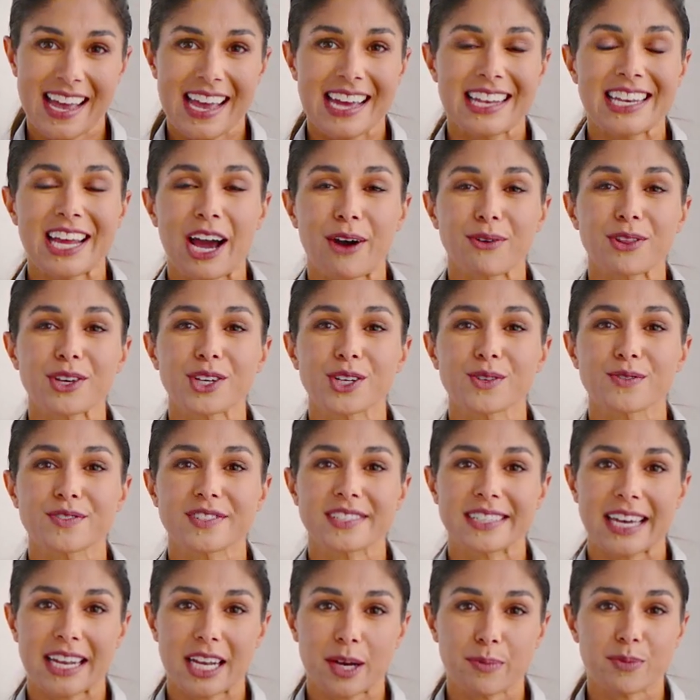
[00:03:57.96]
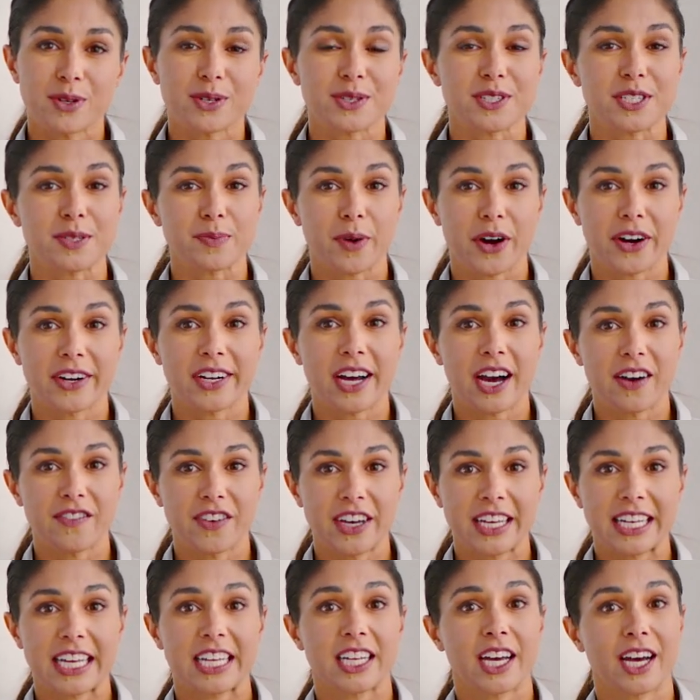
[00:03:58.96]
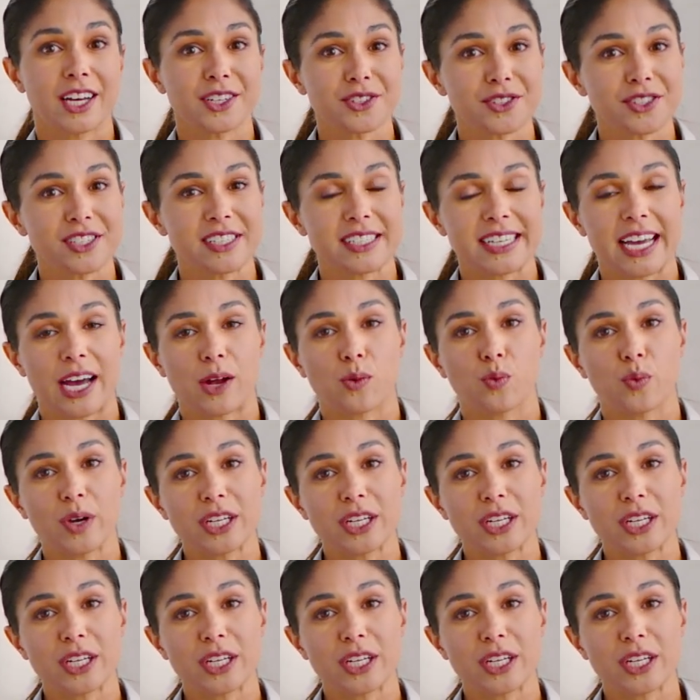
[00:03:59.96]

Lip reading: Now that you've set up your Smart Oven and understand